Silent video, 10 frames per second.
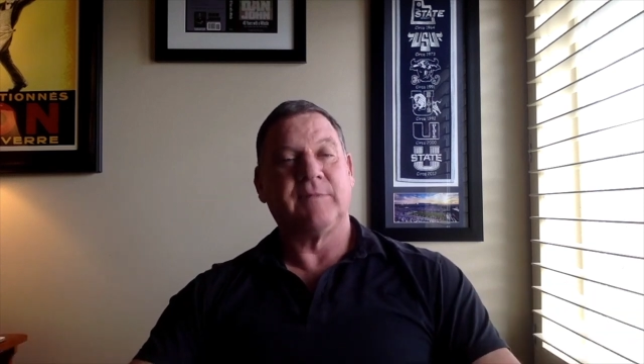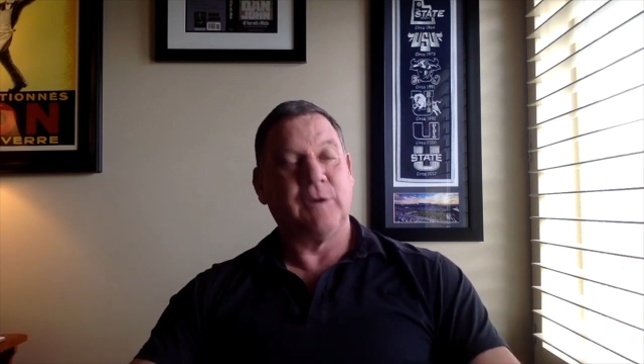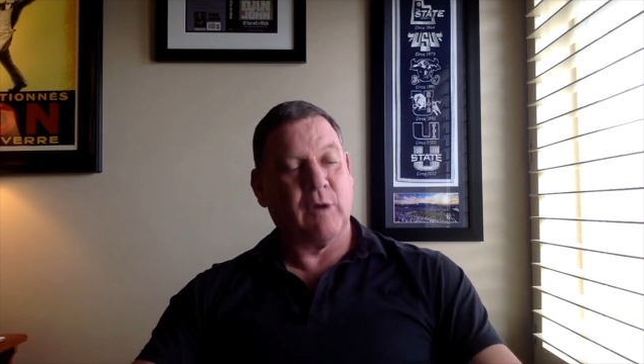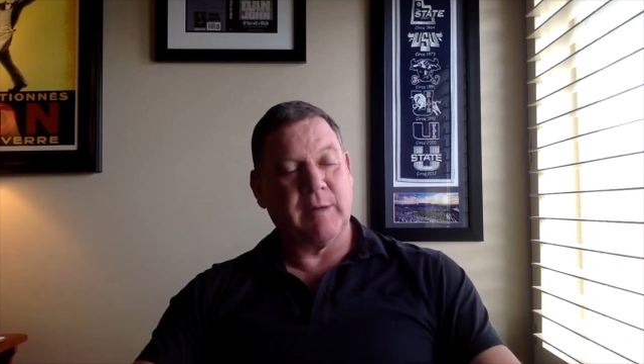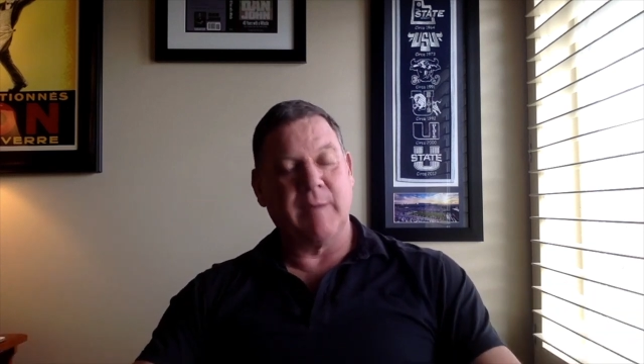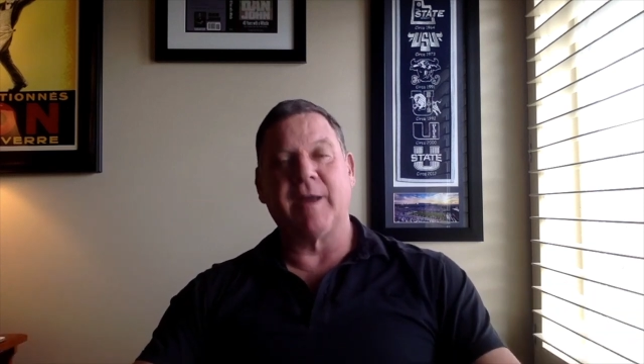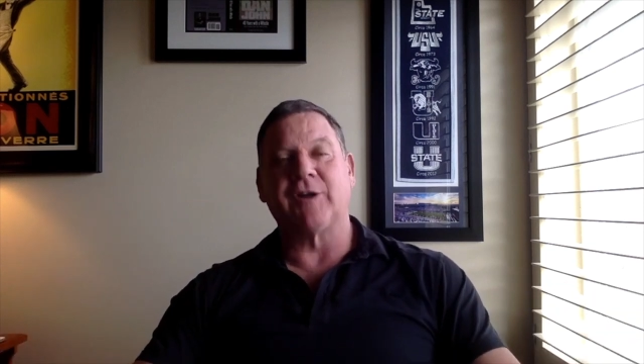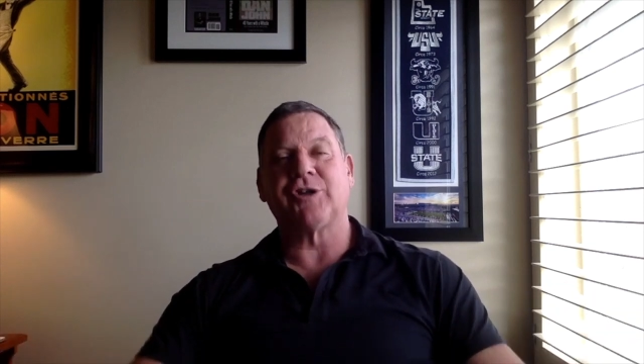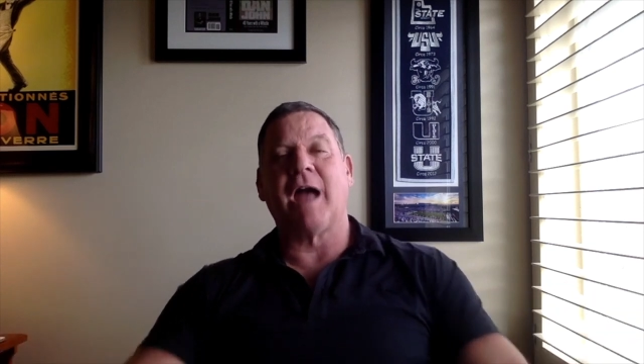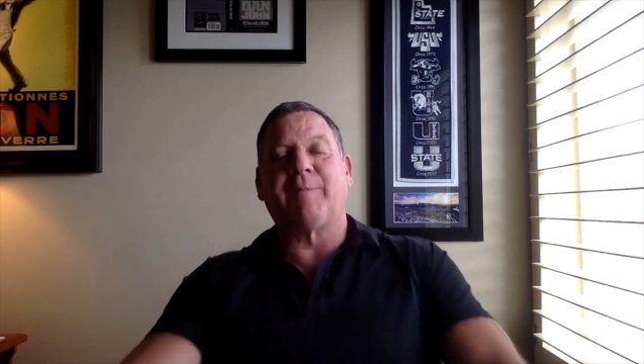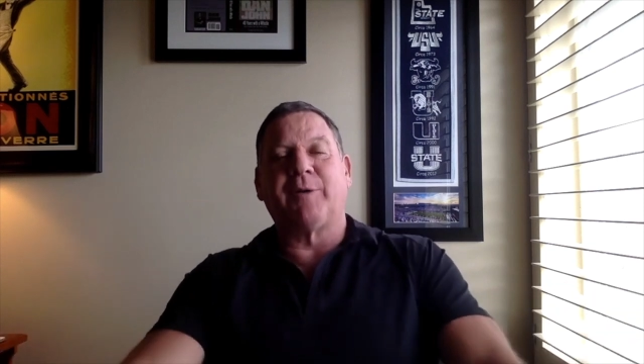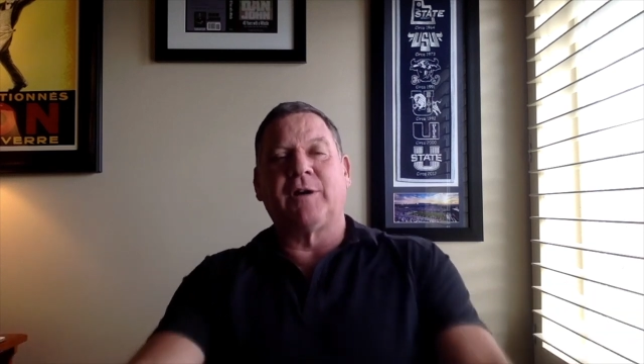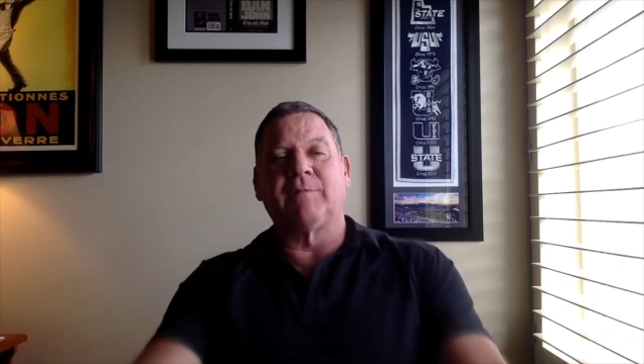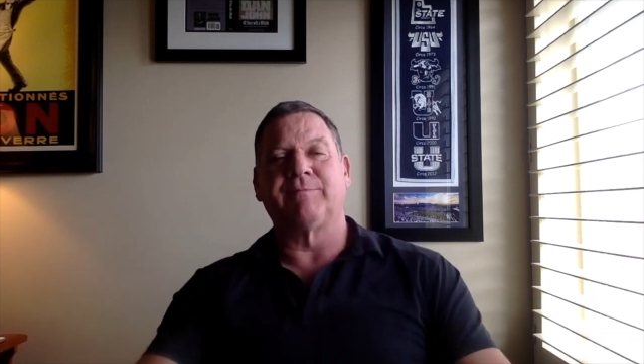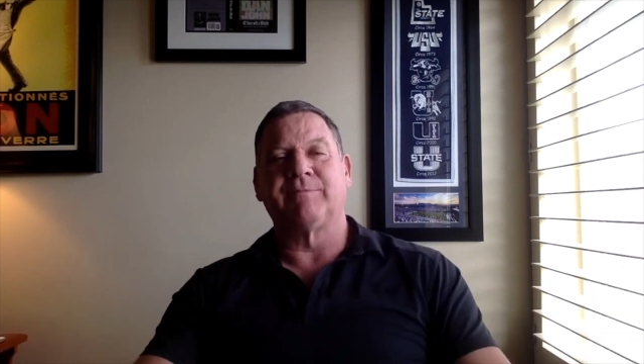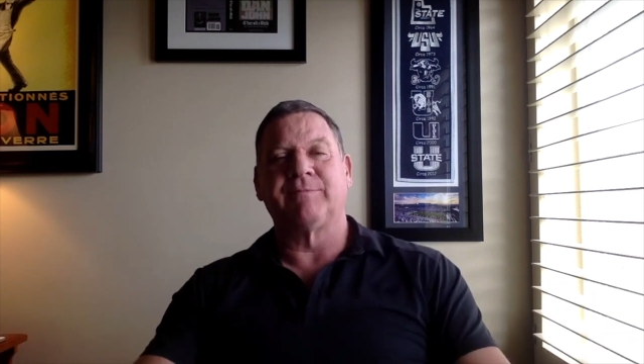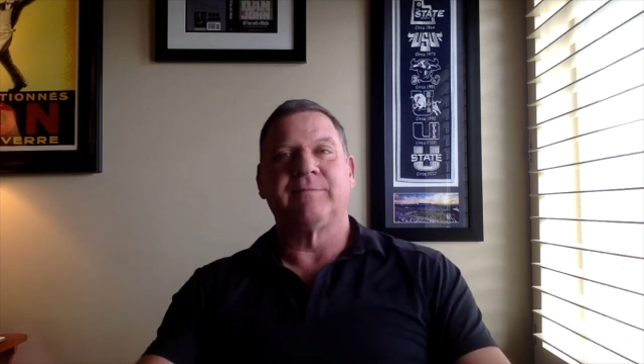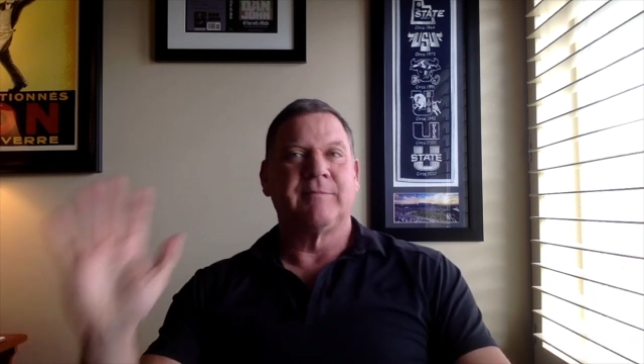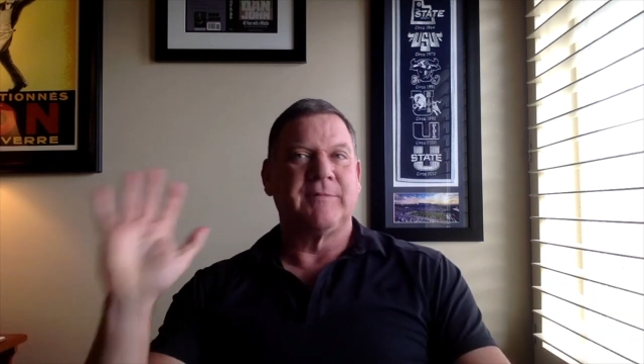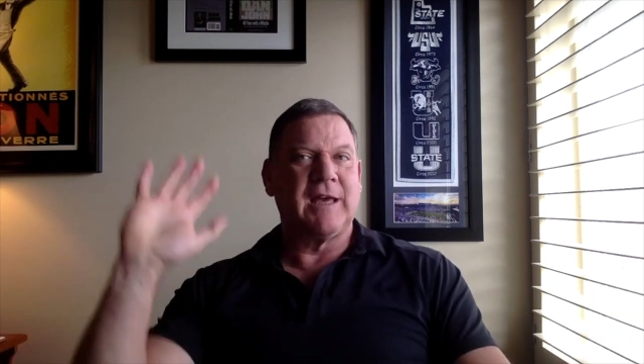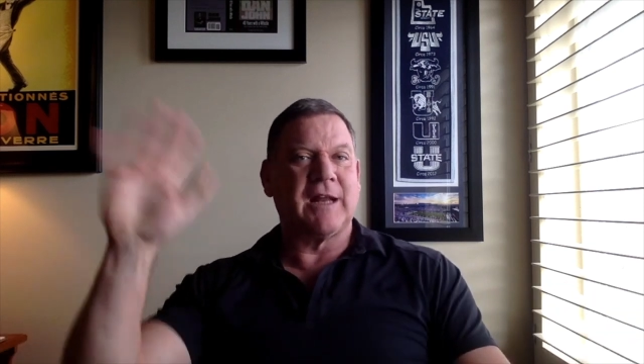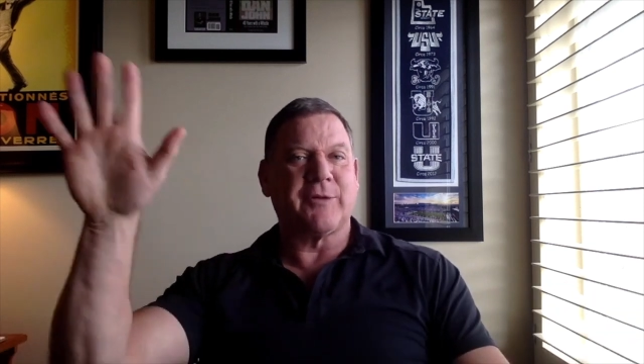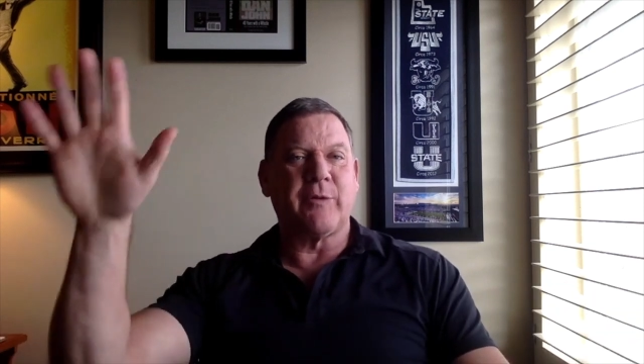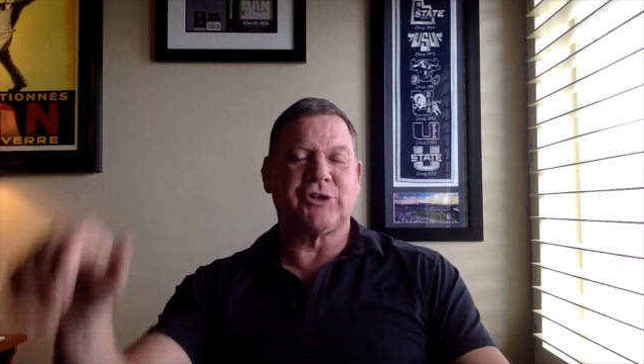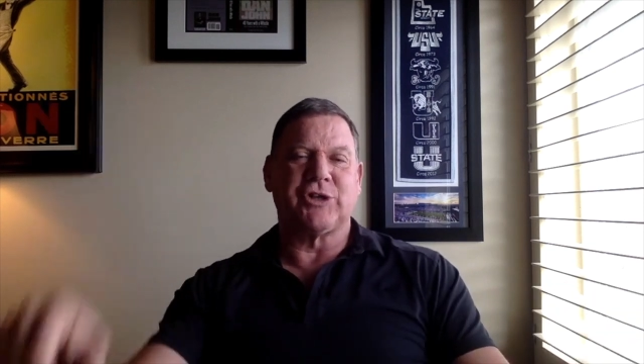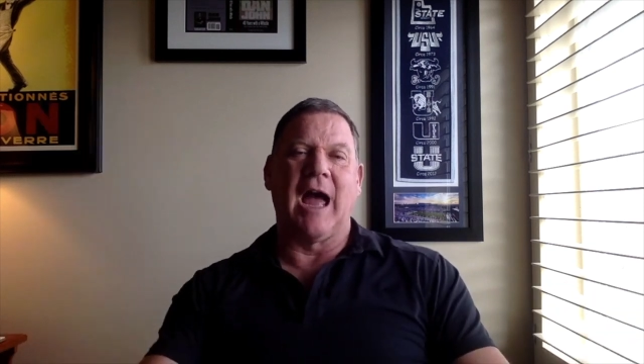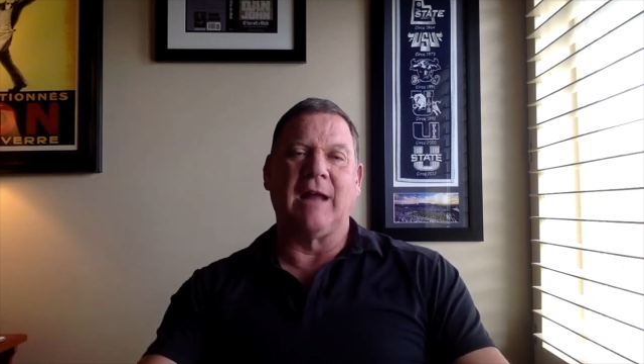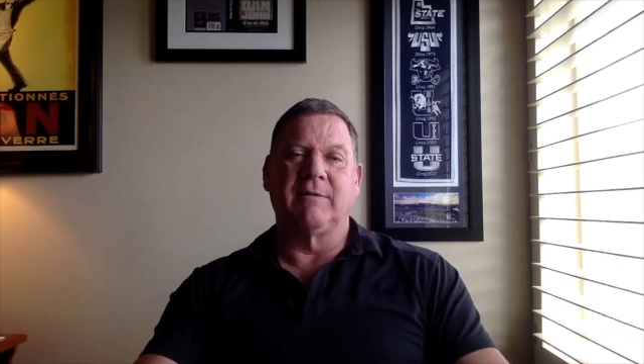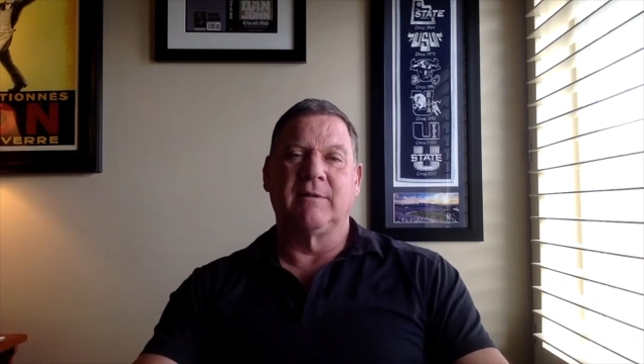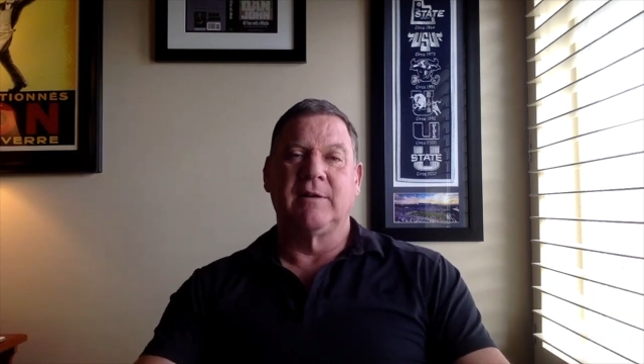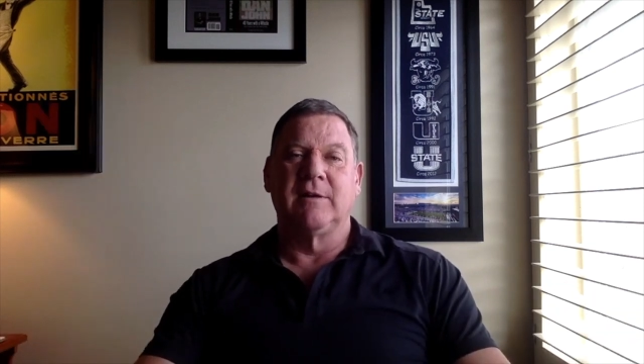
You want to be a better shot putter? You got to throw the shot.